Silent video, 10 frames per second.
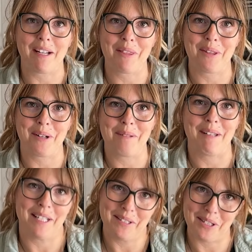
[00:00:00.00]
in 30
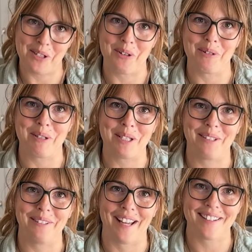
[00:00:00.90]
minutes to show you what to do
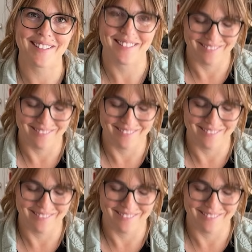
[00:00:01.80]
next.